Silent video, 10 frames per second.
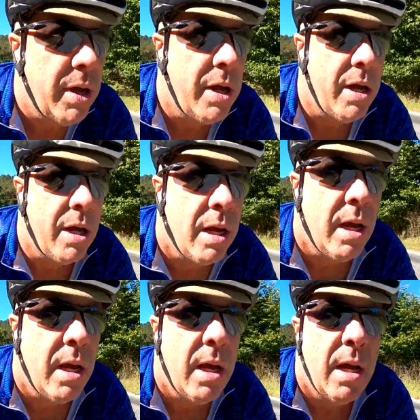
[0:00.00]

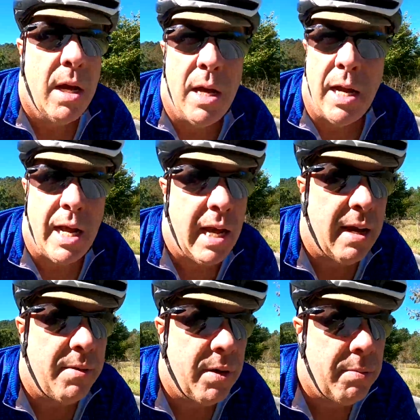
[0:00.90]
and I
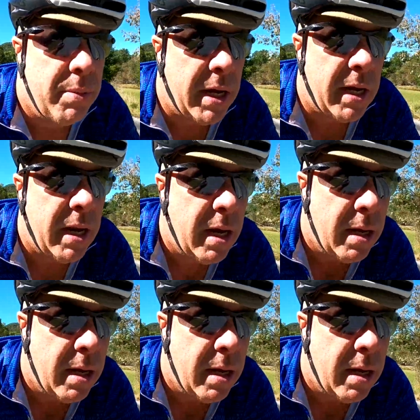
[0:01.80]
have to admit,